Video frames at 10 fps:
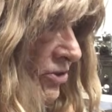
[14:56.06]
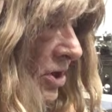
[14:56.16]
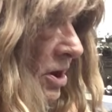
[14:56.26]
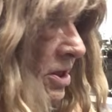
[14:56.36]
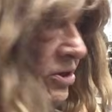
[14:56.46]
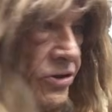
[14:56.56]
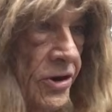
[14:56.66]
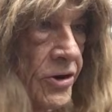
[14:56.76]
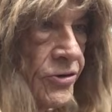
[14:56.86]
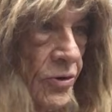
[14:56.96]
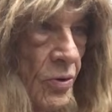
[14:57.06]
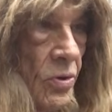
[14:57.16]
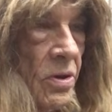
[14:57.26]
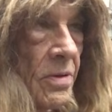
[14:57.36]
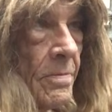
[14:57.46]
kind of easy to do.
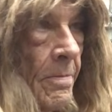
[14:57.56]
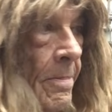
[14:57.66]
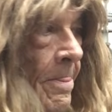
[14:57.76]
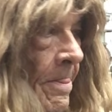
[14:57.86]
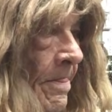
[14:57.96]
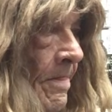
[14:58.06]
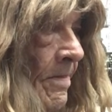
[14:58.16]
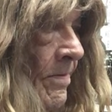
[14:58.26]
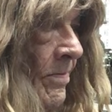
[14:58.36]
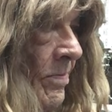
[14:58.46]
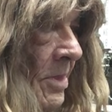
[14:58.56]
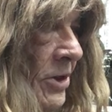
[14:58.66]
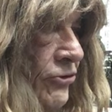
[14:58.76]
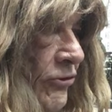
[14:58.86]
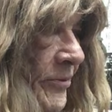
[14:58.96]
I
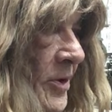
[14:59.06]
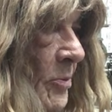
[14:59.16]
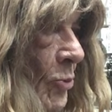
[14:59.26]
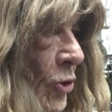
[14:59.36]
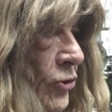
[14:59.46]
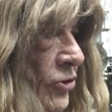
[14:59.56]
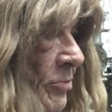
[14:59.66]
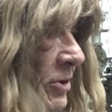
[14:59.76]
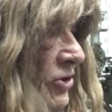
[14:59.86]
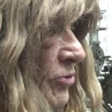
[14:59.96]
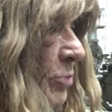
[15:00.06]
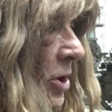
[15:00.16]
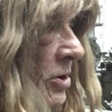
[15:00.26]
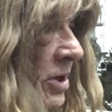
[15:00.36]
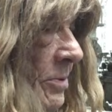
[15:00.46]
attribute it more to the big
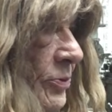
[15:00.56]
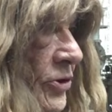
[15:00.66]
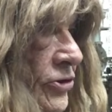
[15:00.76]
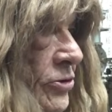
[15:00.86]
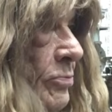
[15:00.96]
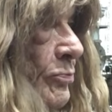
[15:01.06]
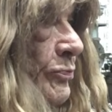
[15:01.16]
spark gap system.